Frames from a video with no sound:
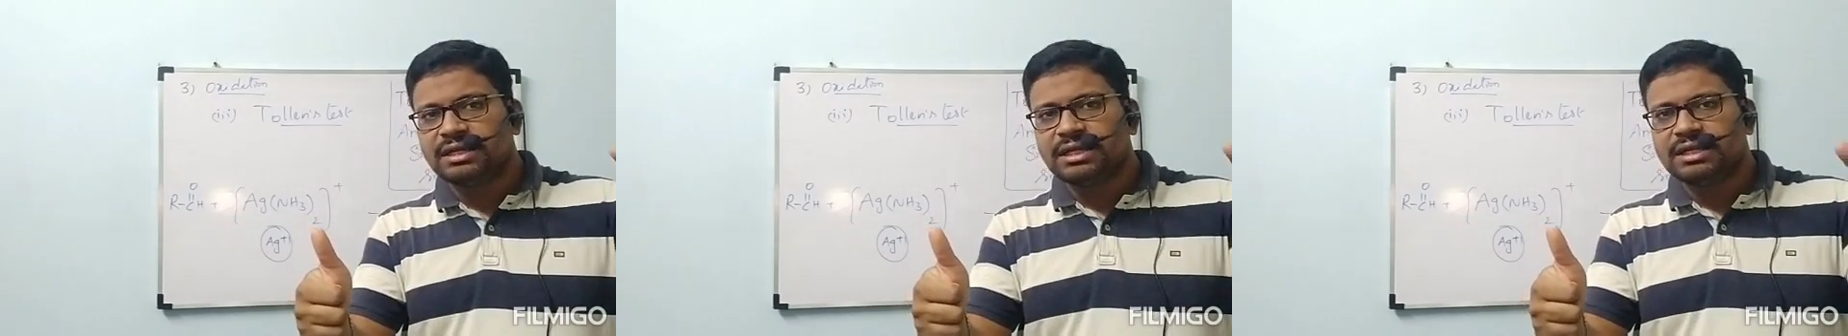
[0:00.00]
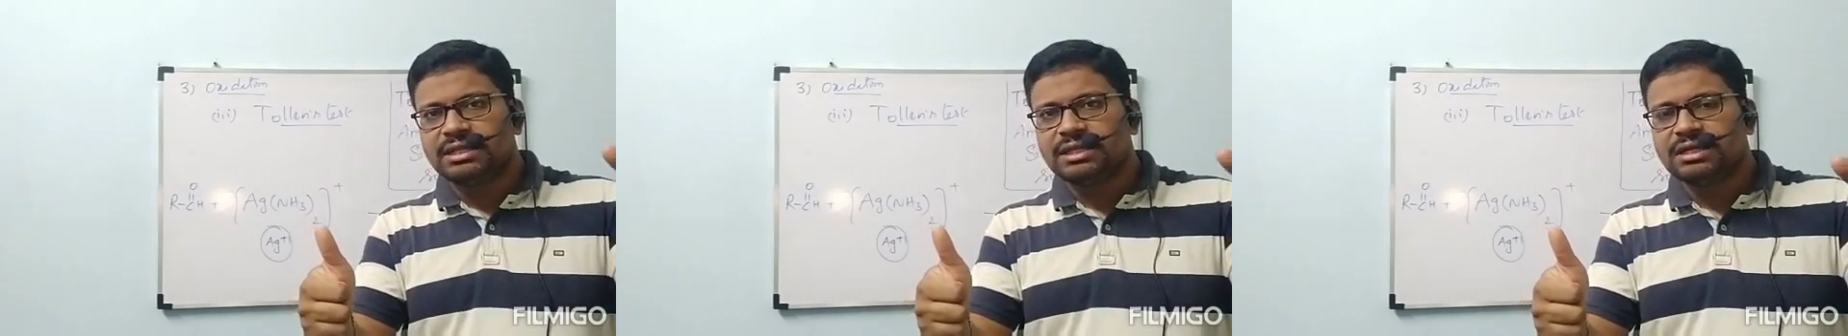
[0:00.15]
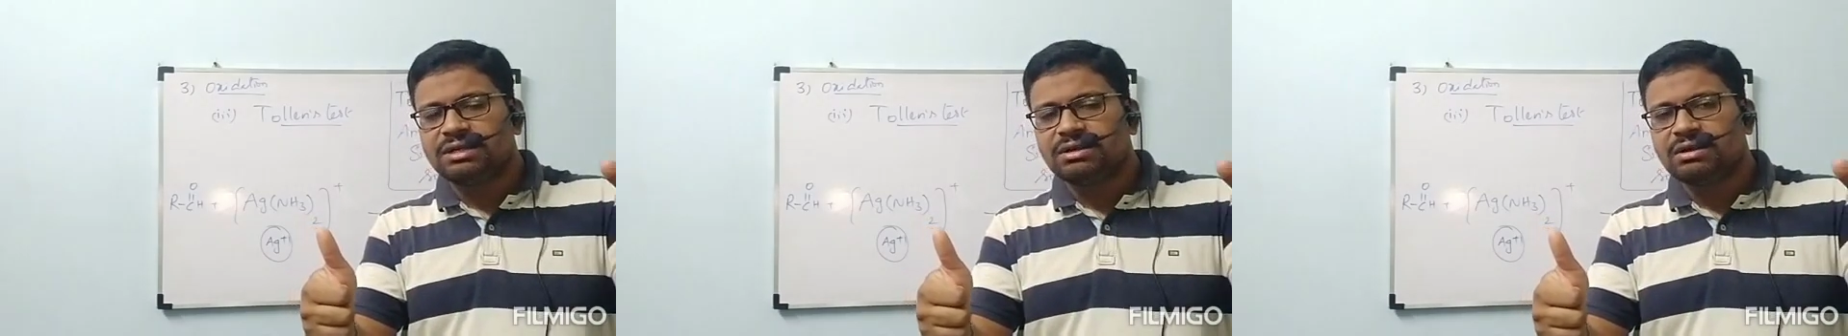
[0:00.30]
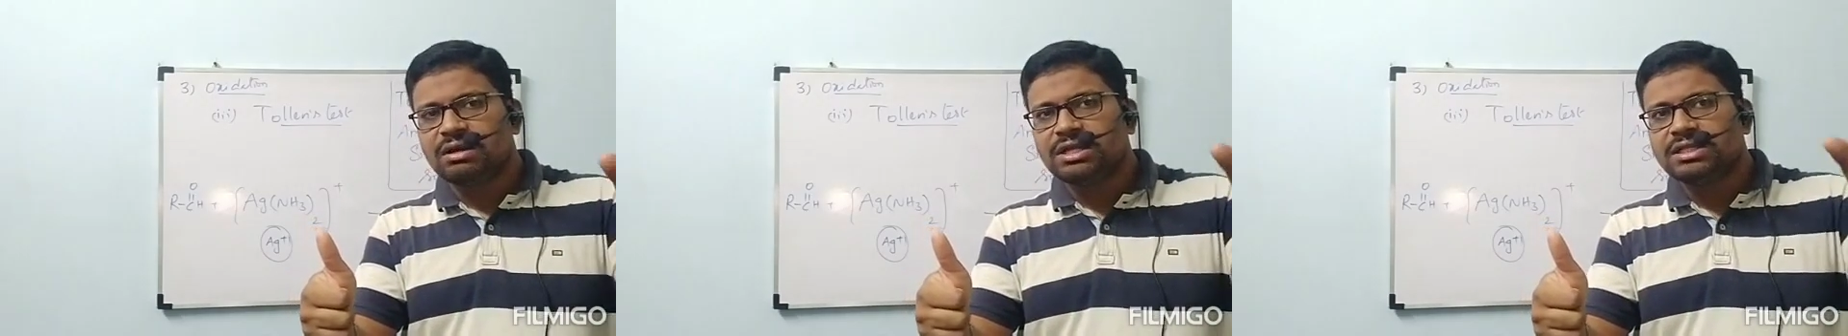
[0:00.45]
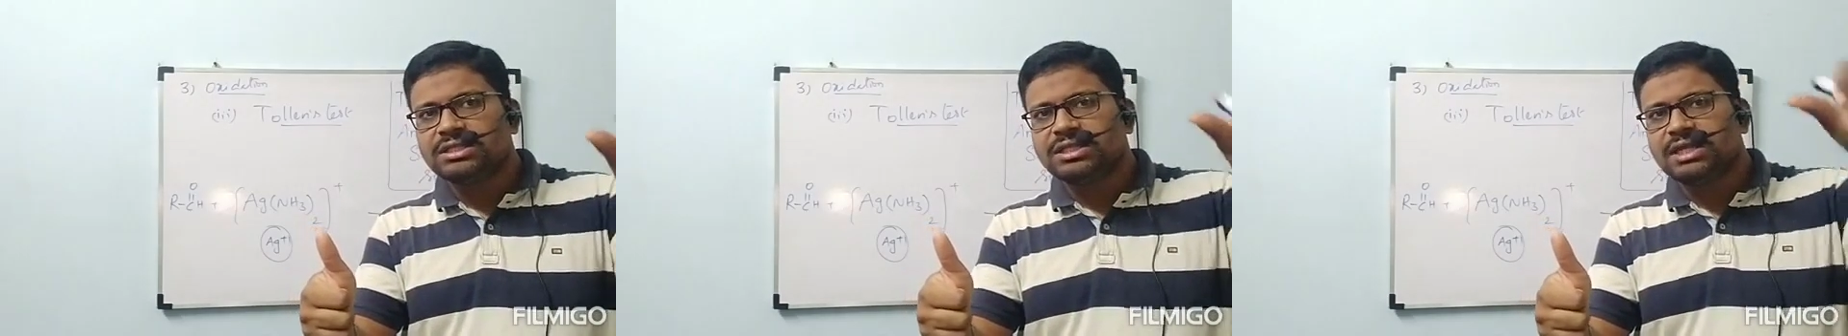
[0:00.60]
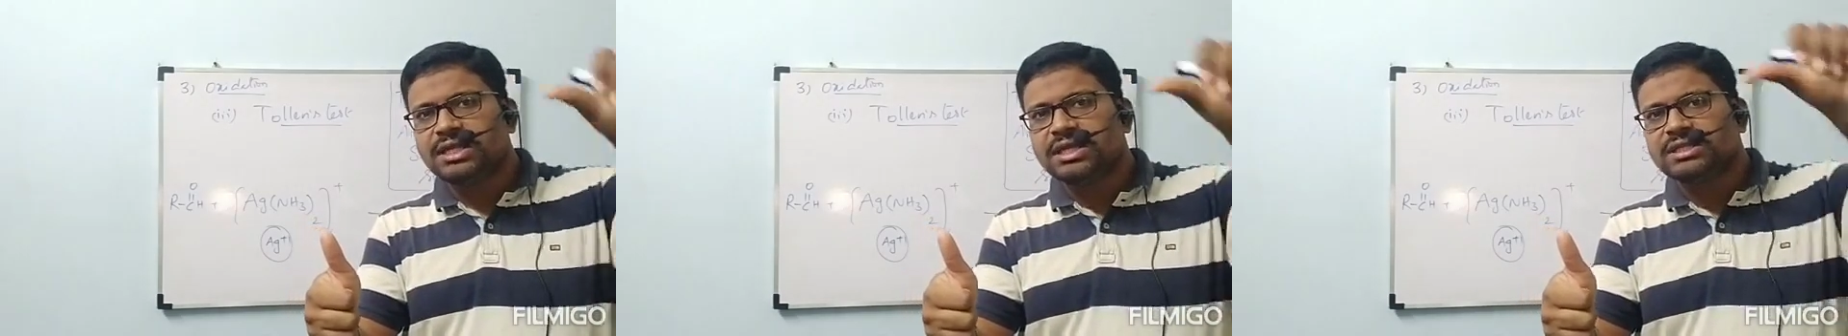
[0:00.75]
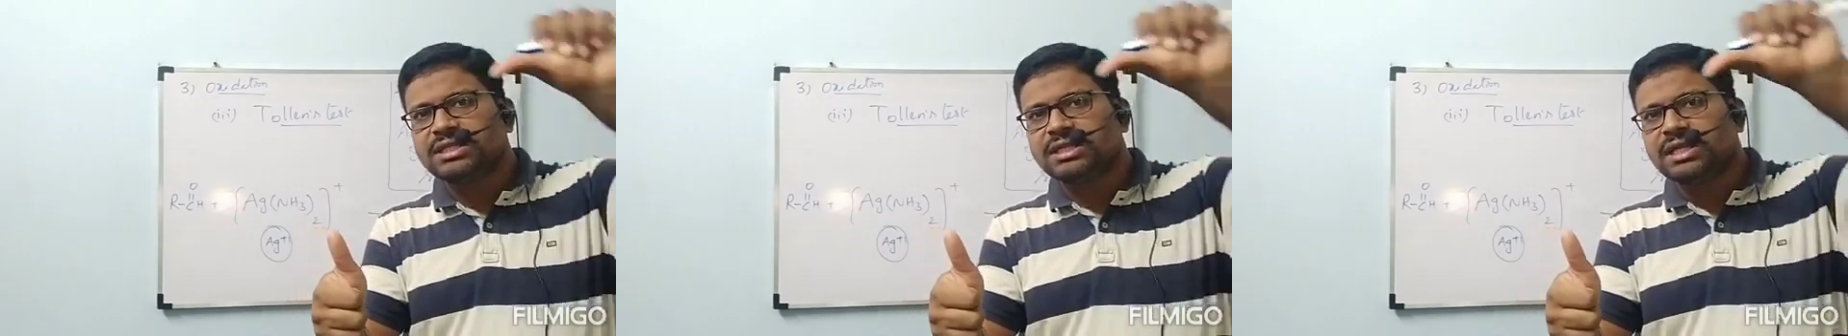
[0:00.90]
The tolerance
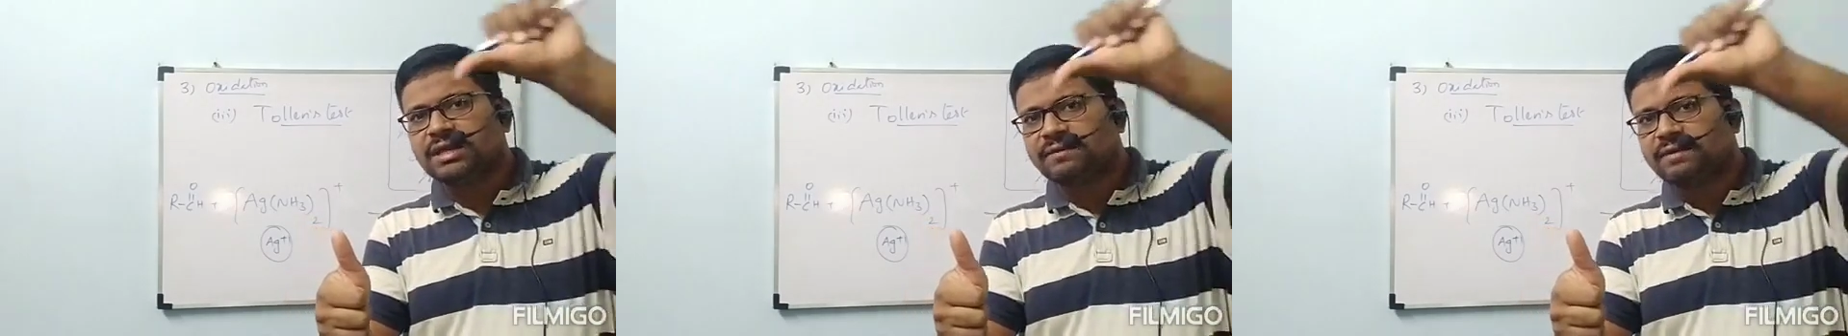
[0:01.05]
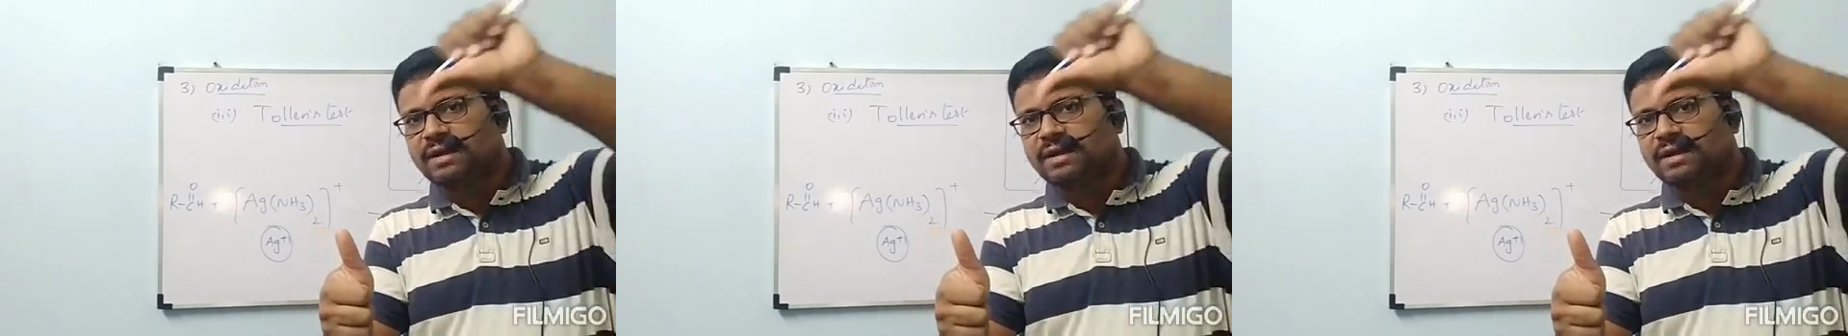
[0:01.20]
reagent I